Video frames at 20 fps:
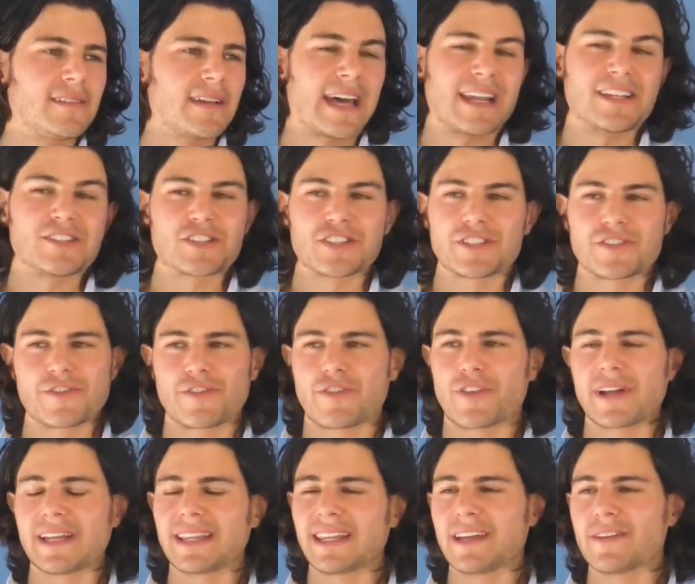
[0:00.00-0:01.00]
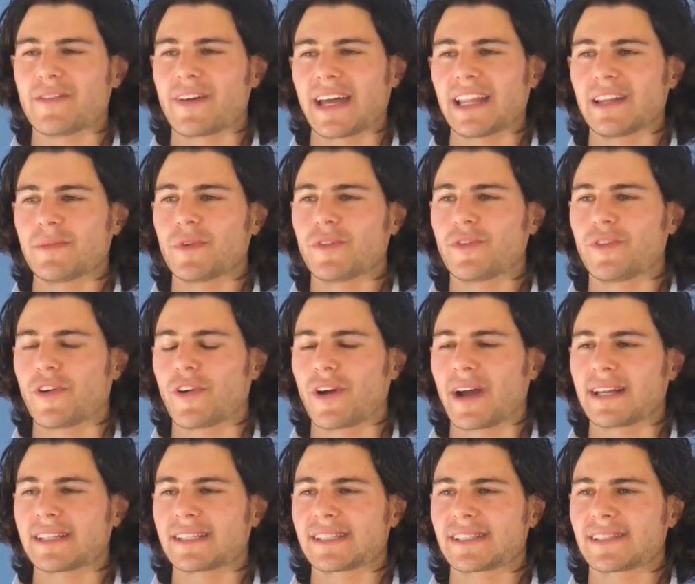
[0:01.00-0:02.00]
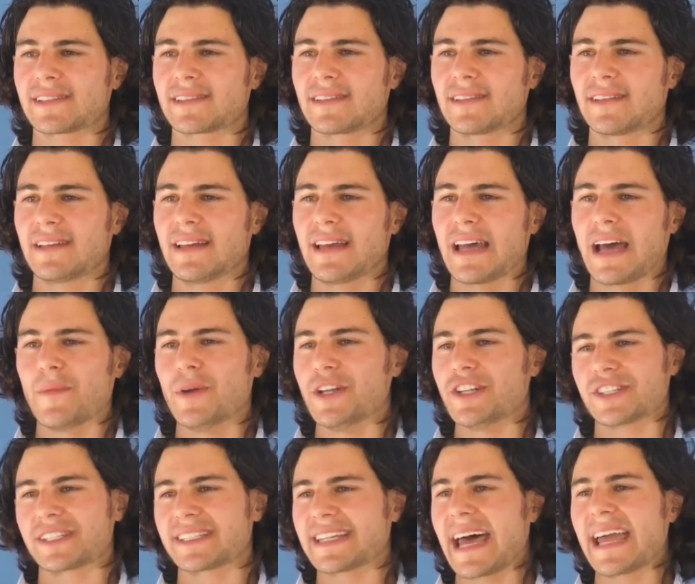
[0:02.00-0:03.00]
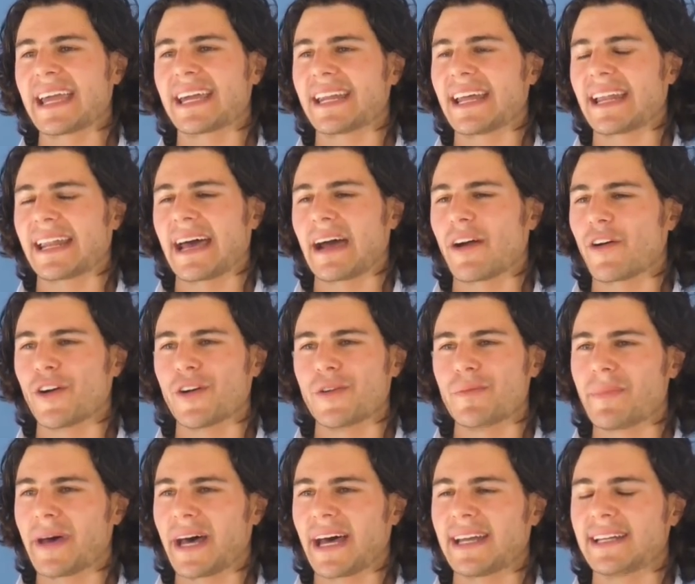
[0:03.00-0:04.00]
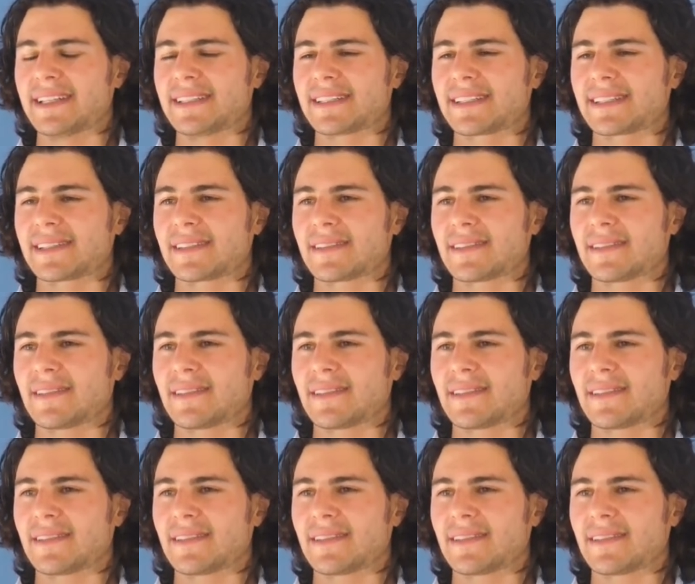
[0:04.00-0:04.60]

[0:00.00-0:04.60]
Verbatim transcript: And it's just freely available for us. And we just take it at our own pace.